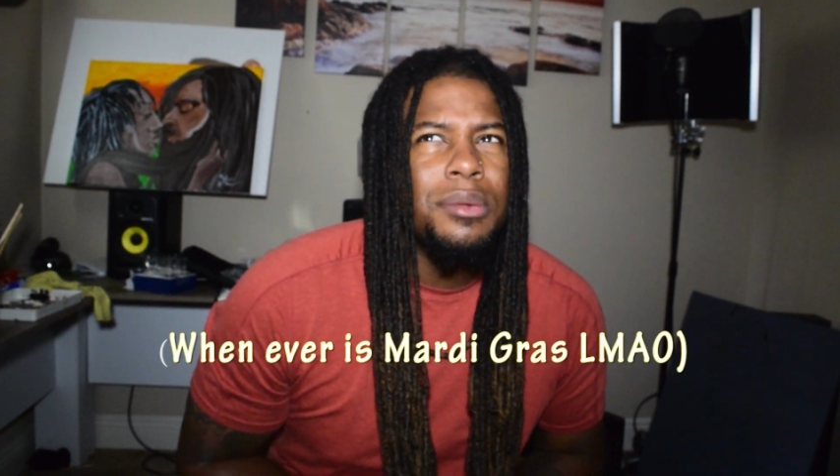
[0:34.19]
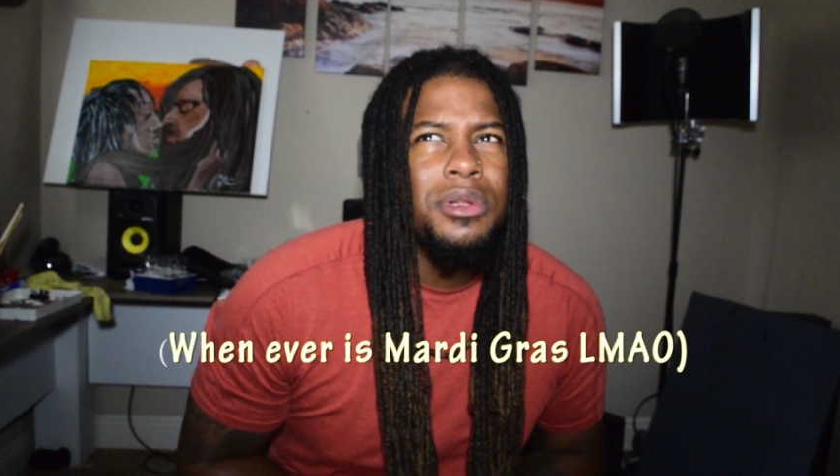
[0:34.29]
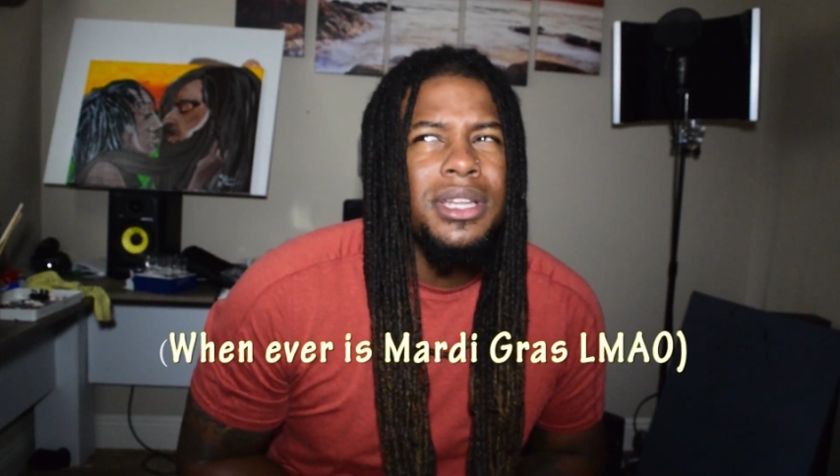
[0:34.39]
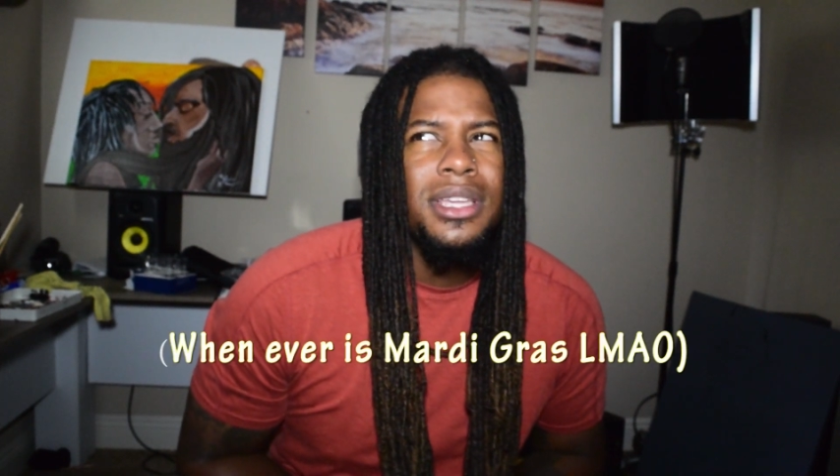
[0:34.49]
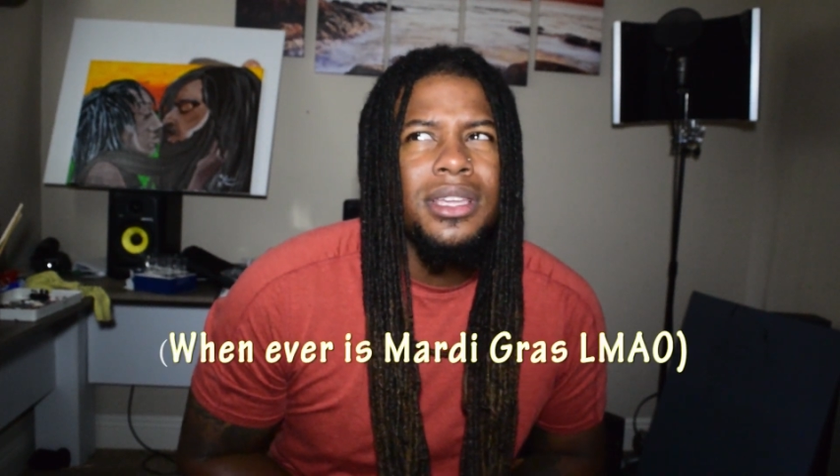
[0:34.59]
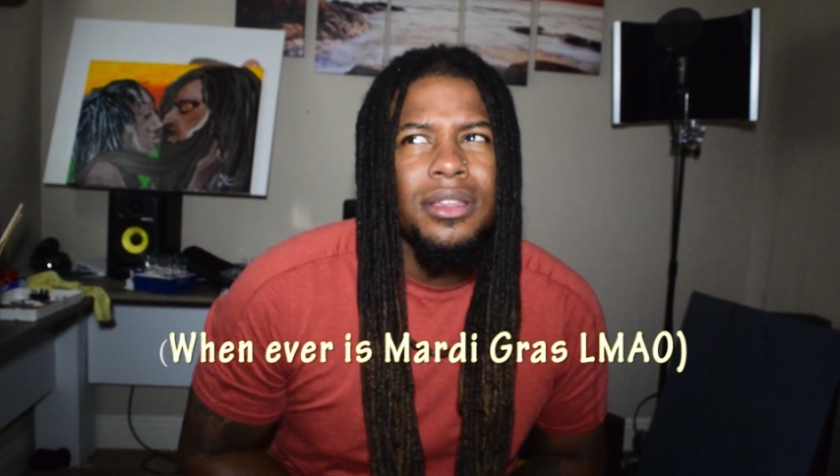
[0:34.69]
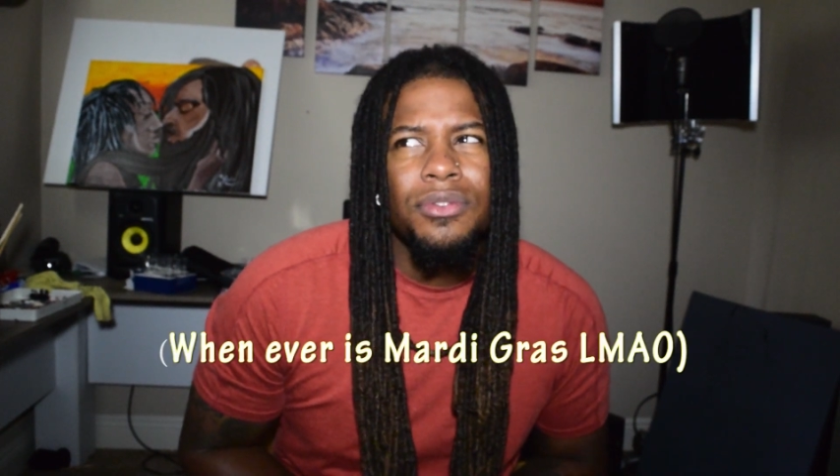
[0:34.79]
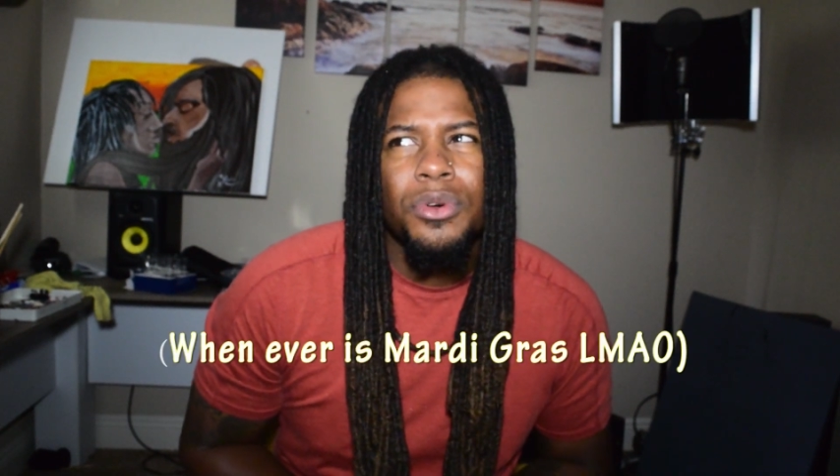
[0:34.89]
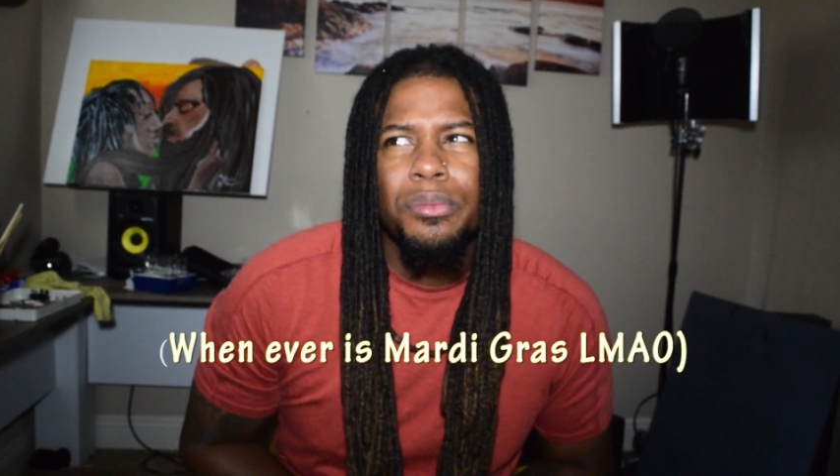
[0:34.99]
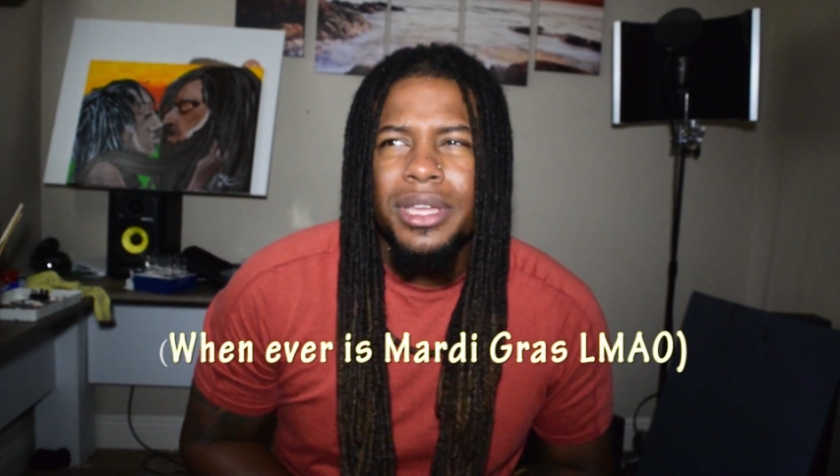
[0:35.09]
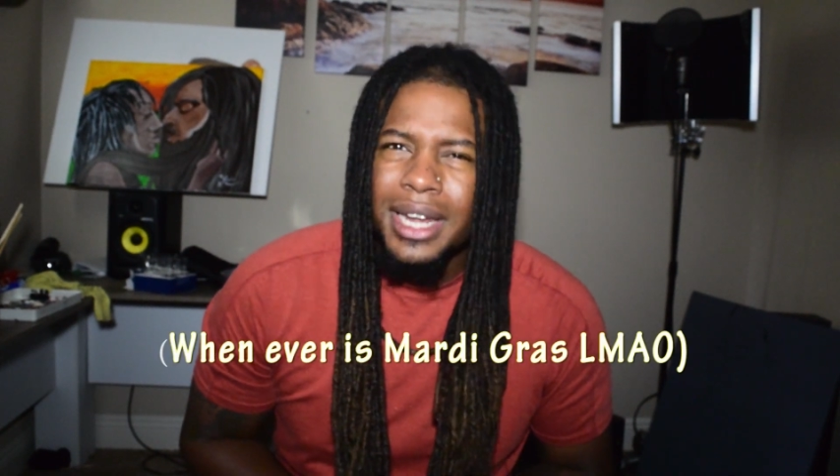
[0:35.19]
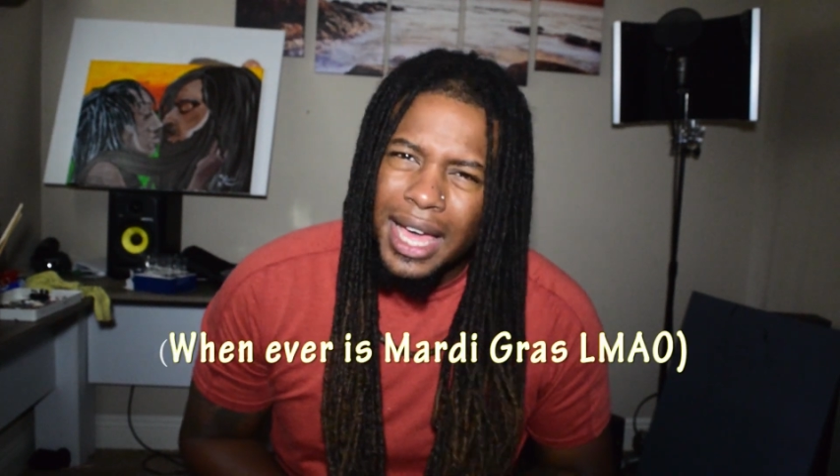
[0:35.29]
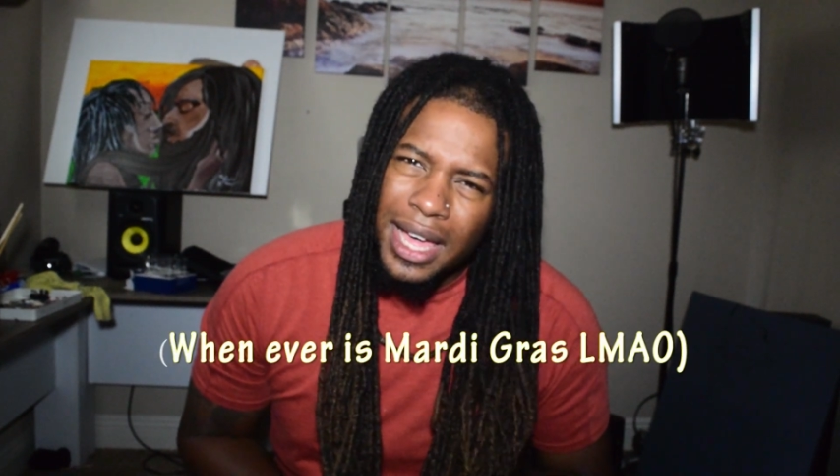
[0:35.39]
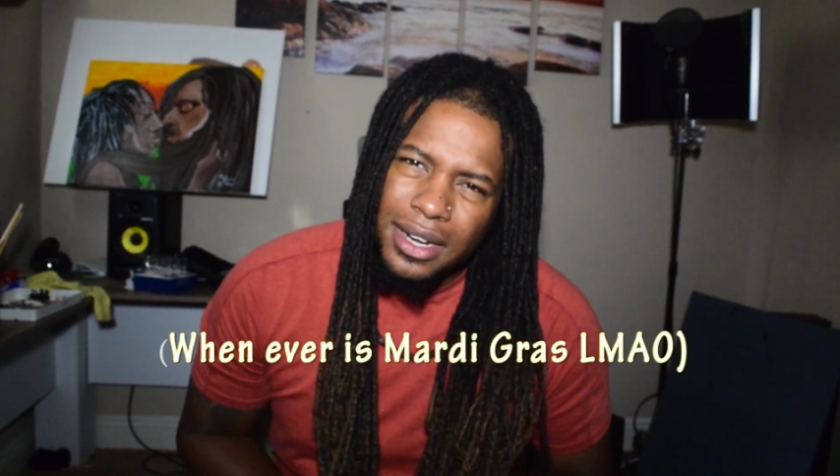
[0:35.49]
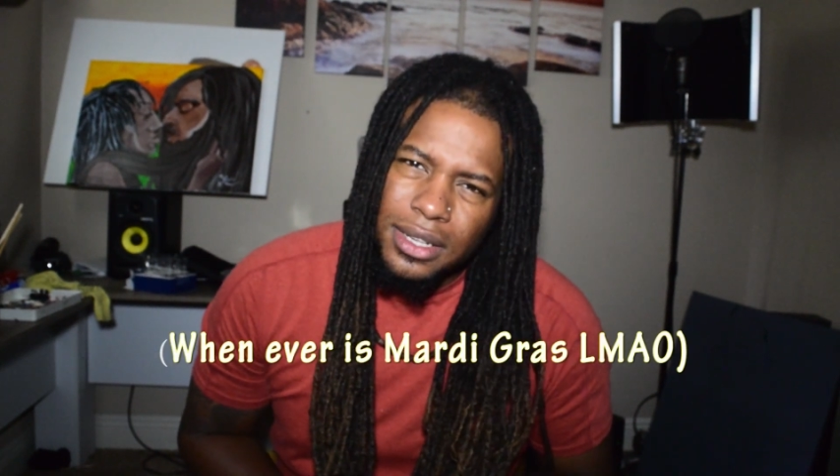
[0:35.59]
I believe, will be
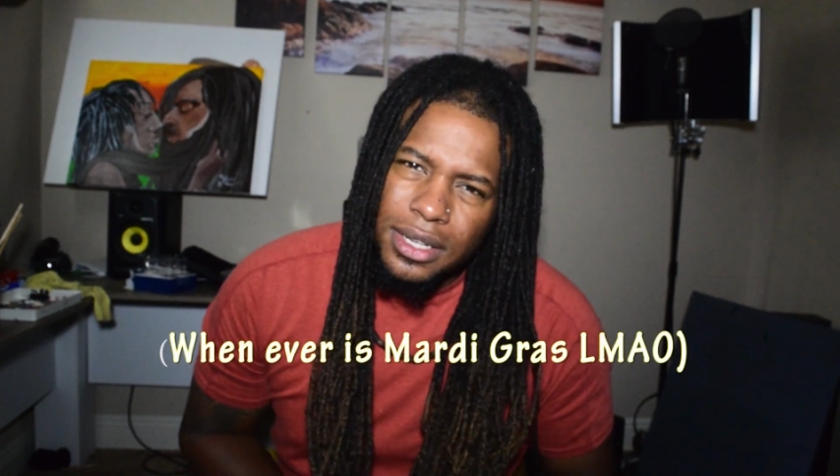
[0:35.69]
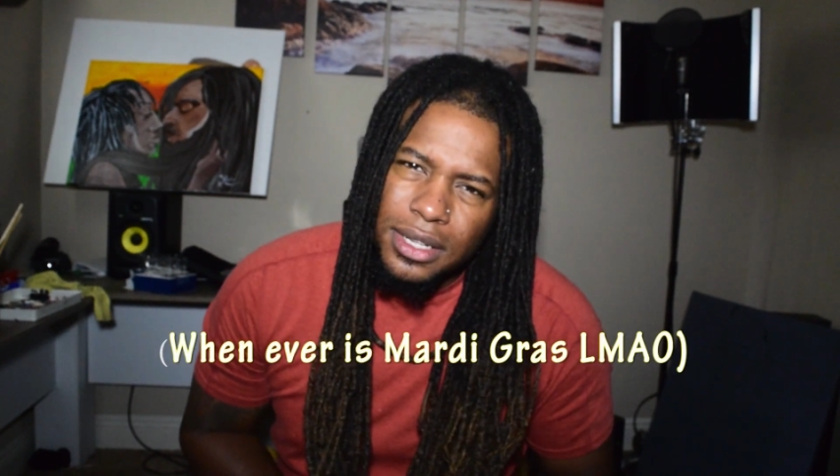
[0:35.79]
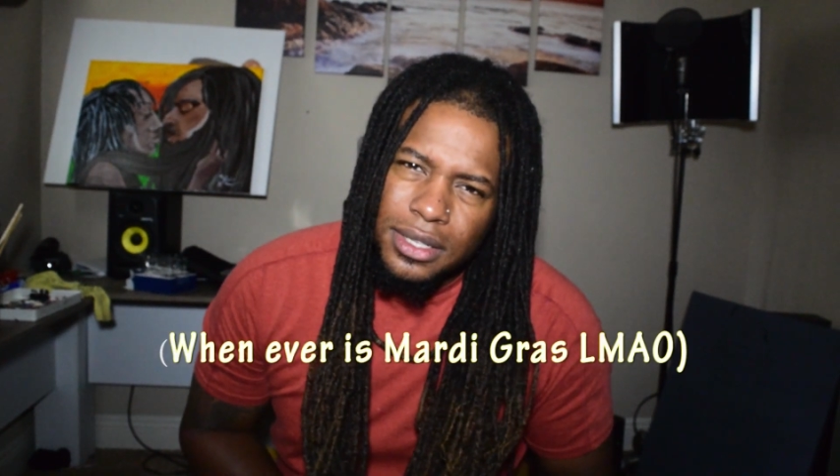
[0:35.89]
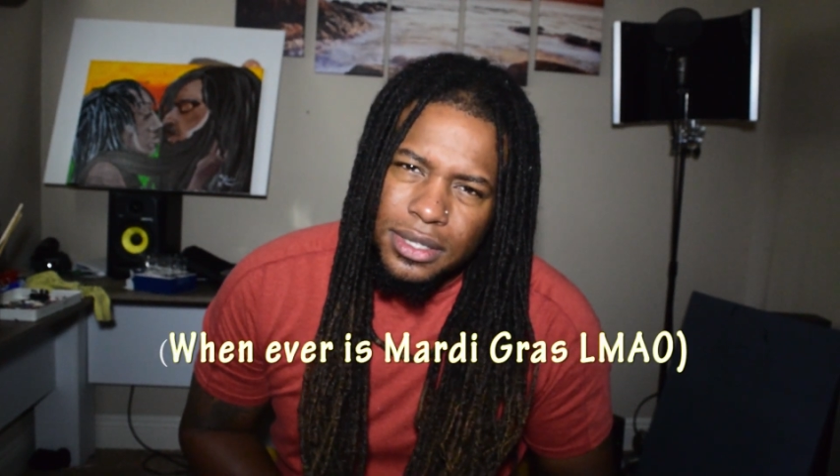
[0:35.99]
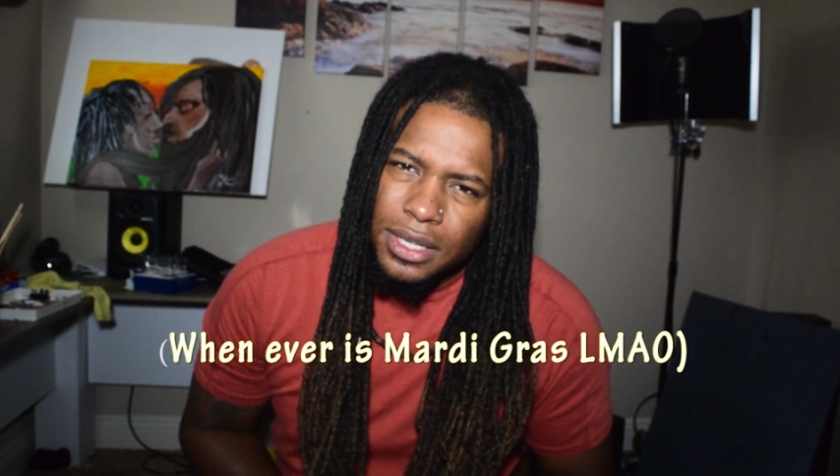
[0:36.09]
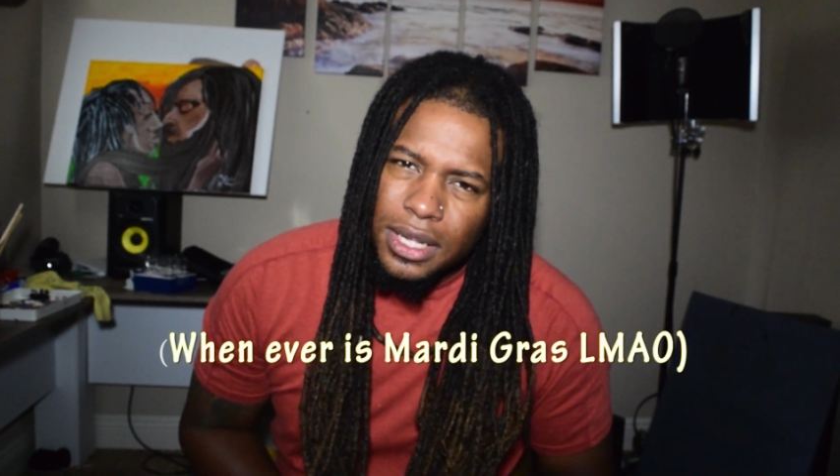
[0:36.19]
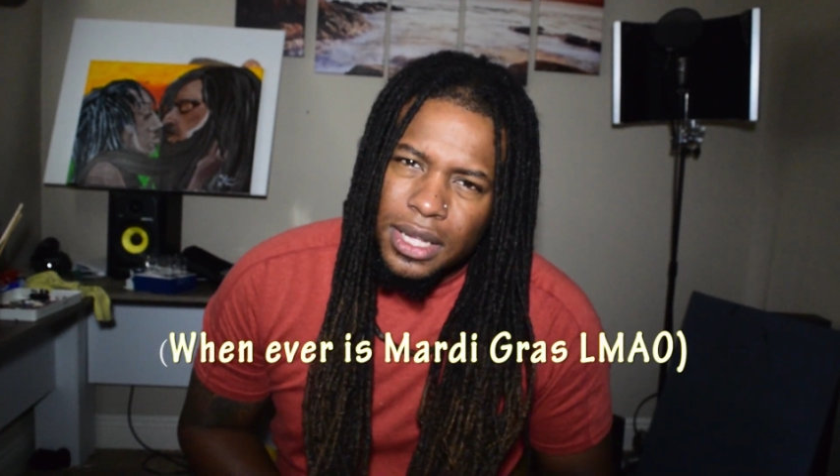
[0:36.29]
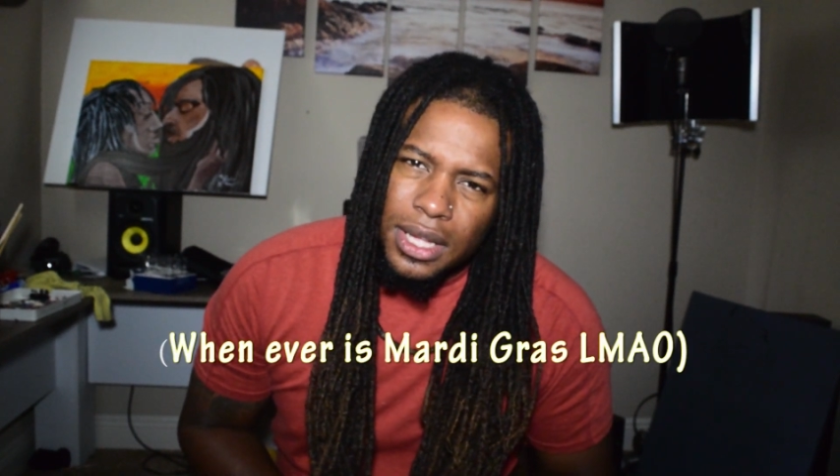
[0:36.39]
9 years.